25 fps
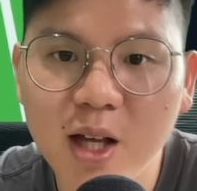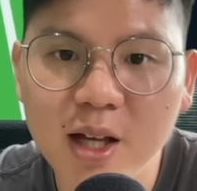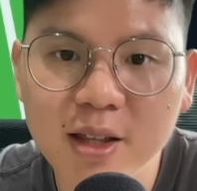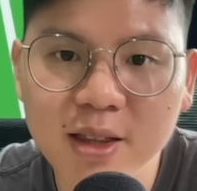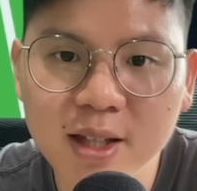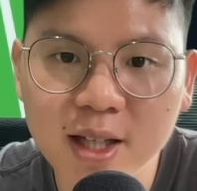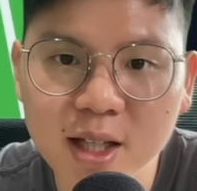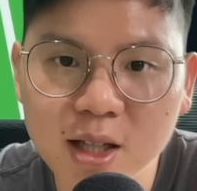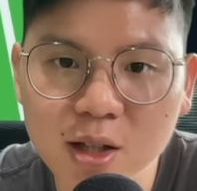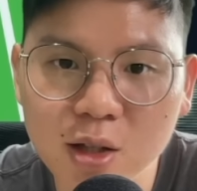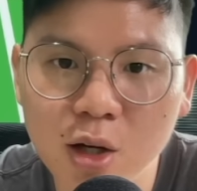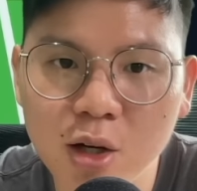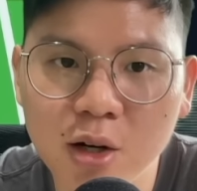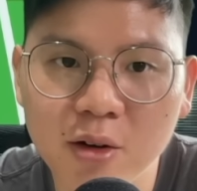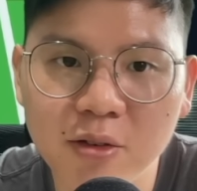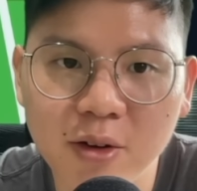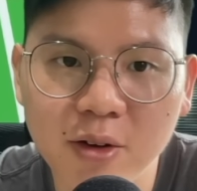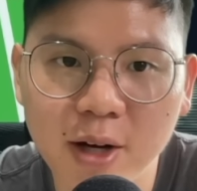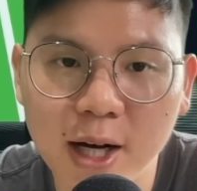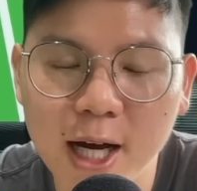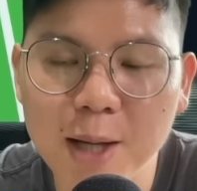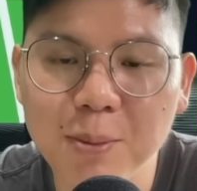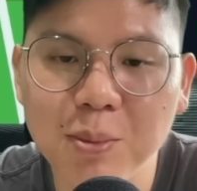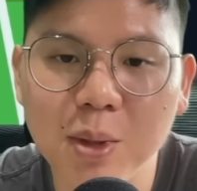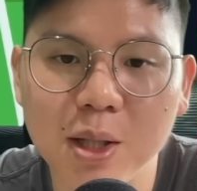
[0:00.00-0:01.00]
I think a lot of
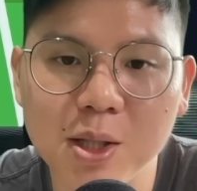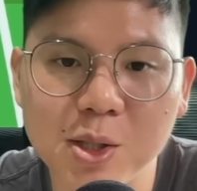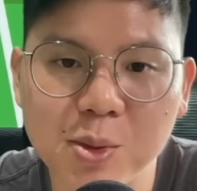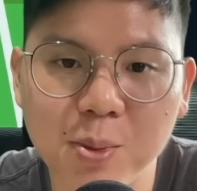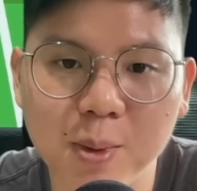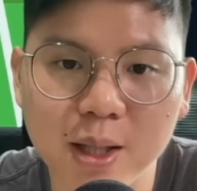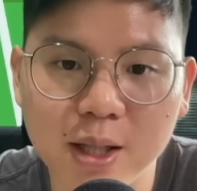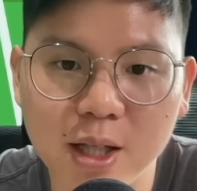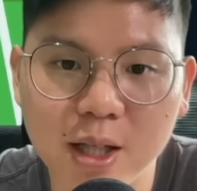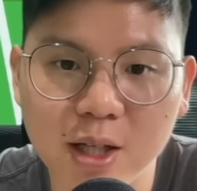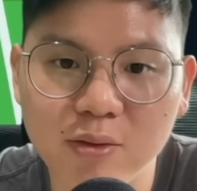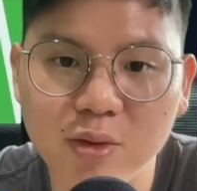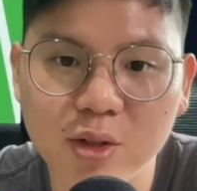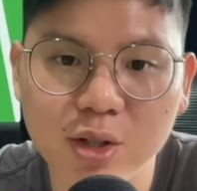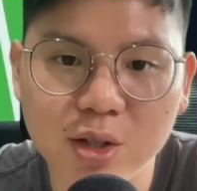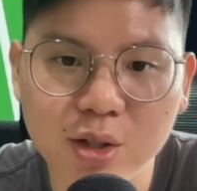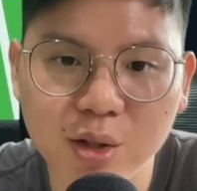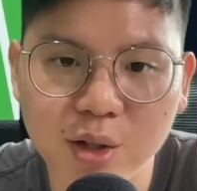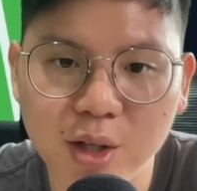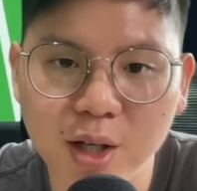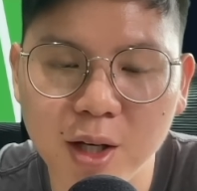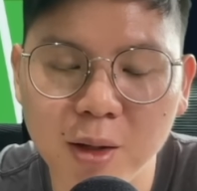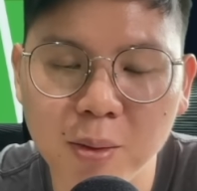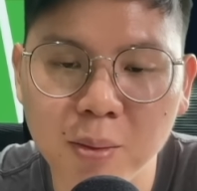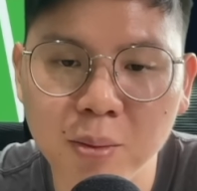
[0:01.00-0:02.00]
hype has been given
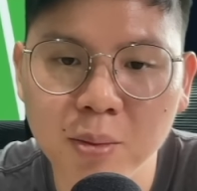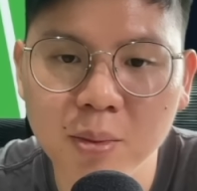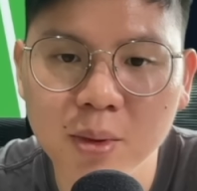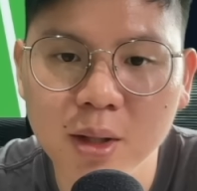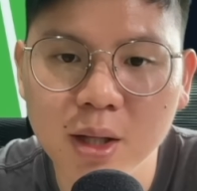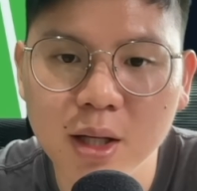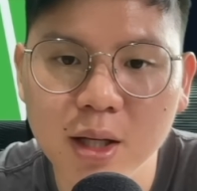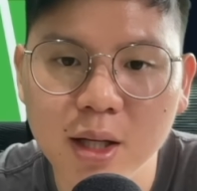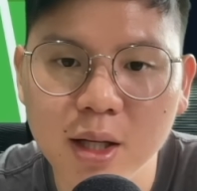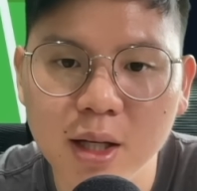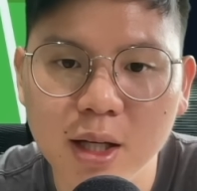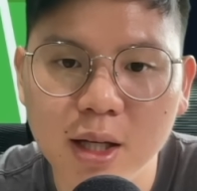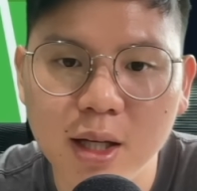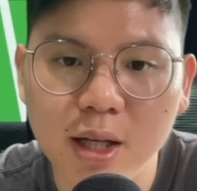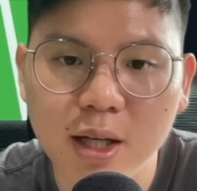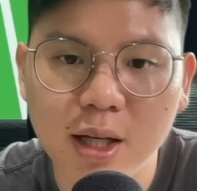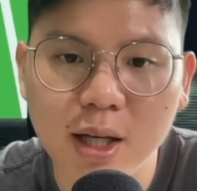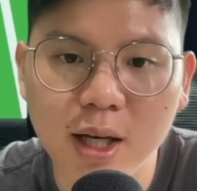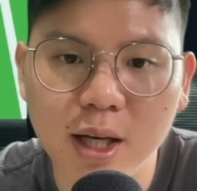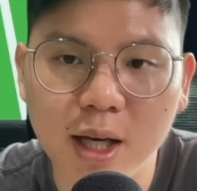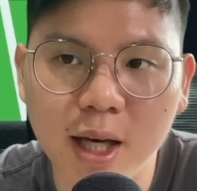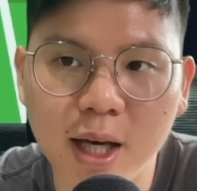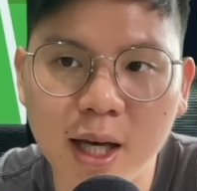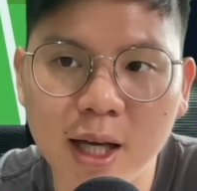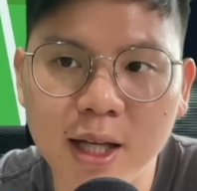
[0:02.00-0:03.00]
to him,
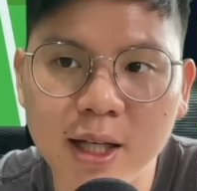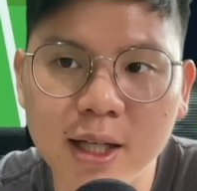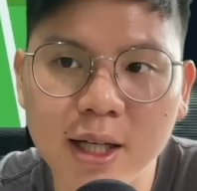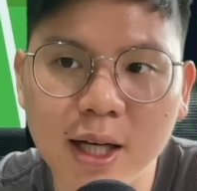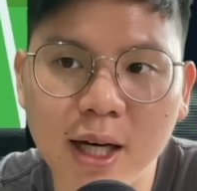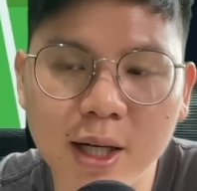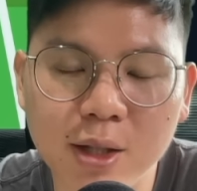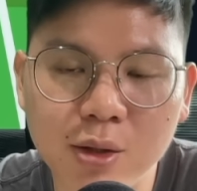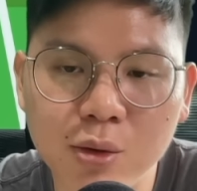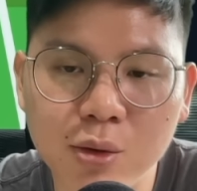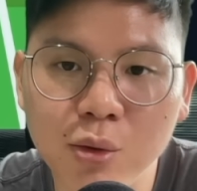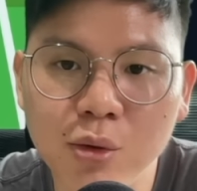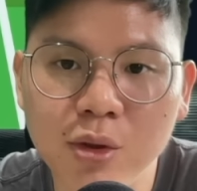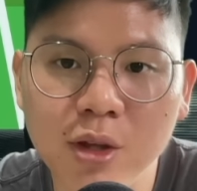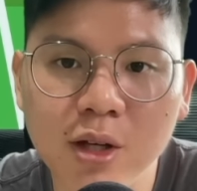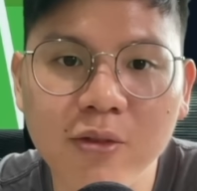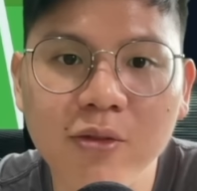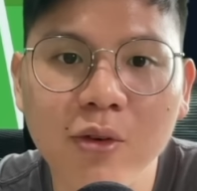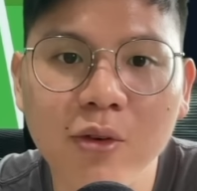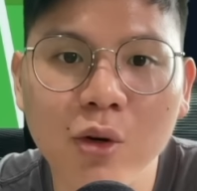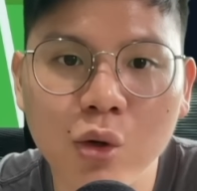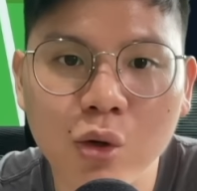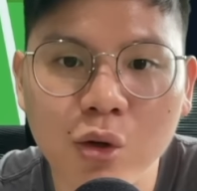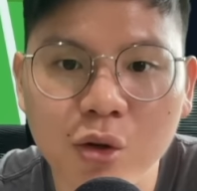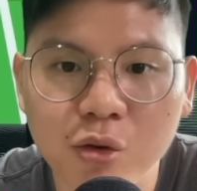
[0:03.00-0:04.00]
and I do think
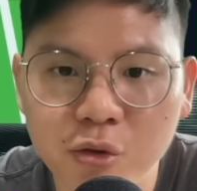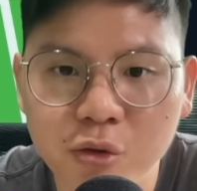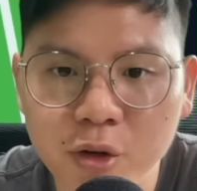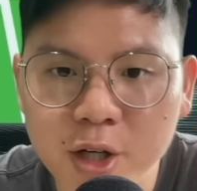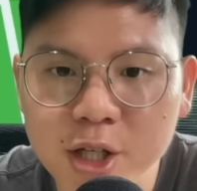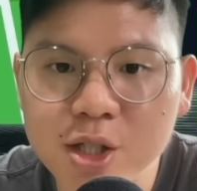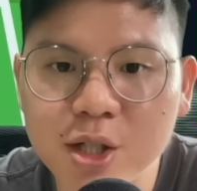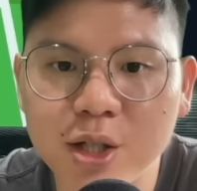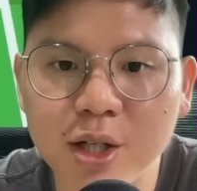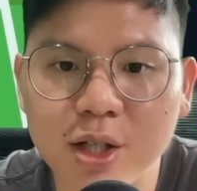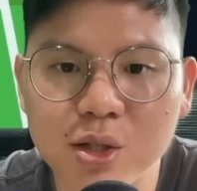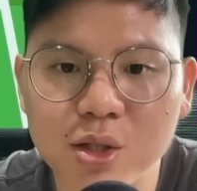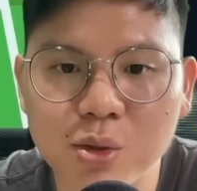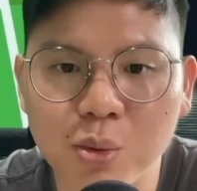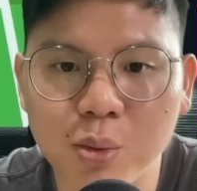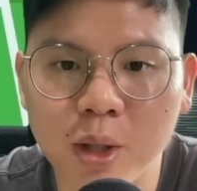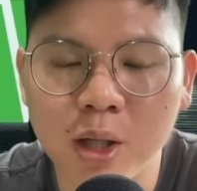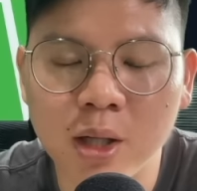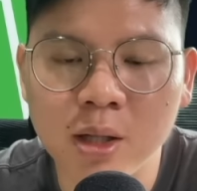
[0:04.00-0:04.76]
for good reason as